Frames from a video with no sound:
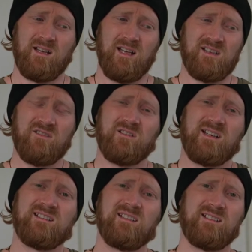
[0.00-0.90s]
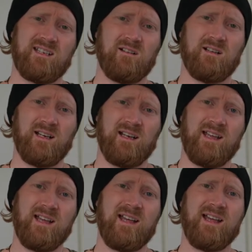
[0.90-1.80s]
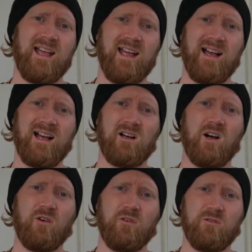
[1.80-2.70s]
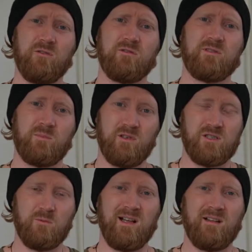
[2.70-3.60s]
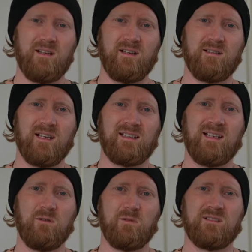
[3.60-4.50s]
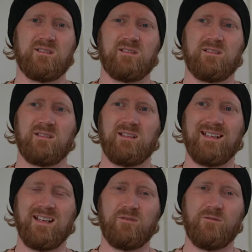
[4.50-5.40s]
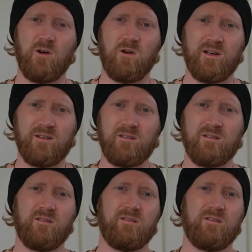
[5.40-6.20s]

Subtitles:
is not necessarily our own spirituality. It was foreign